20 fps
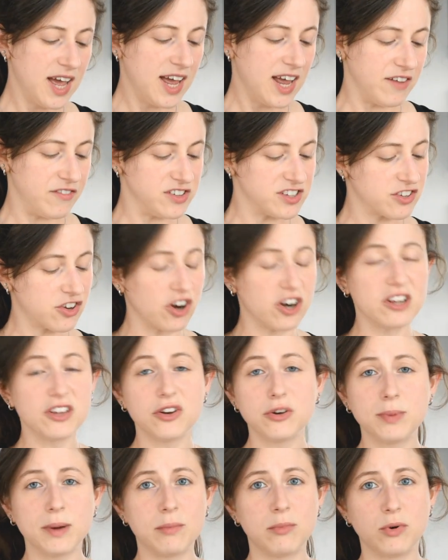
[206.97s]
If it's got a
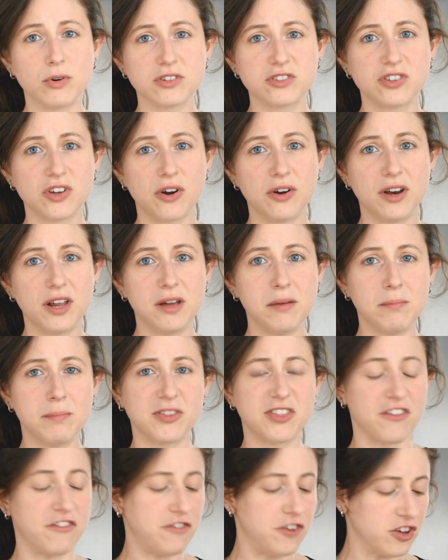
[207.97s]
little bit more sodium,
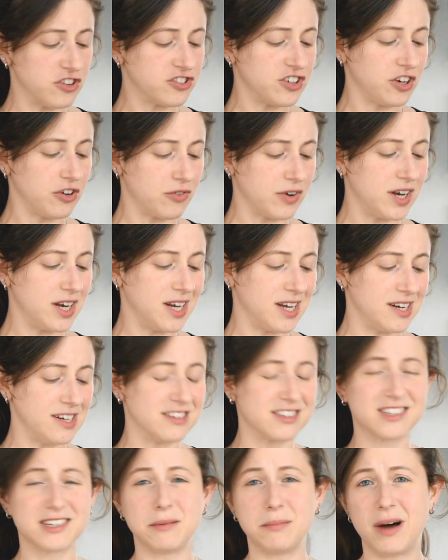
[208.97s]
but the first ingredient
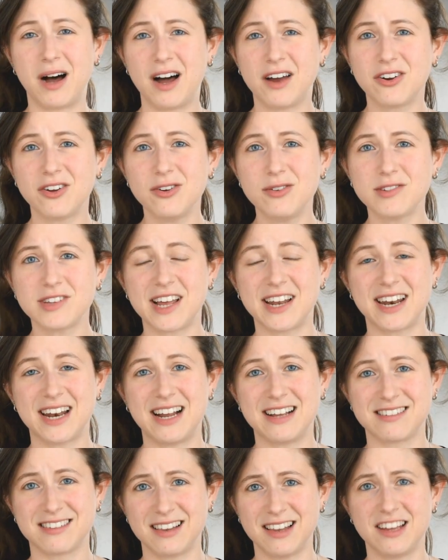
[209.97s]
is tomatoes and it
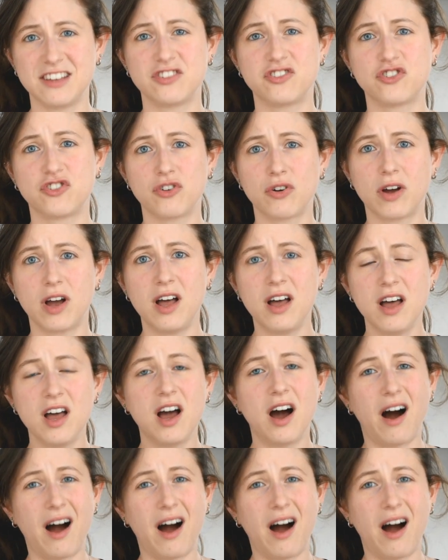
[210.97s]
has less sugar,